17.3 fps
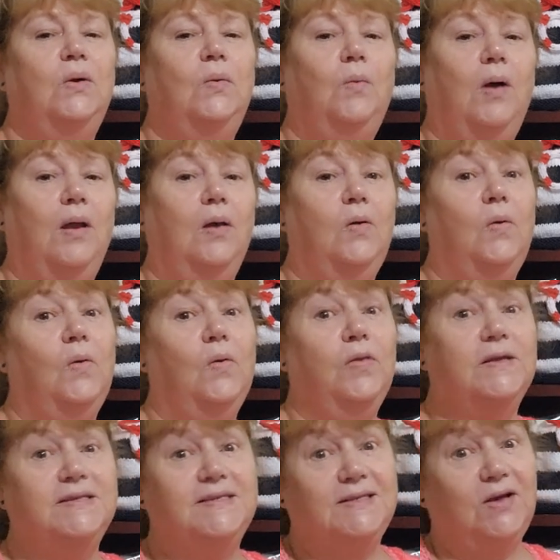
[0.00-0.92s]
while all
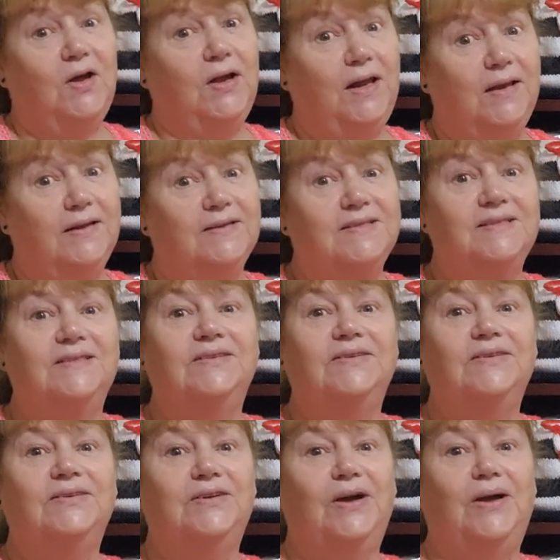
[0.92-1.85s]
the cyclists
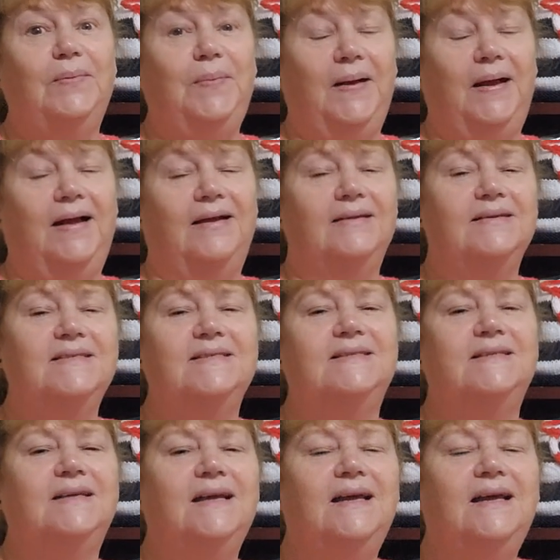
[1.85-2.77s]
go past.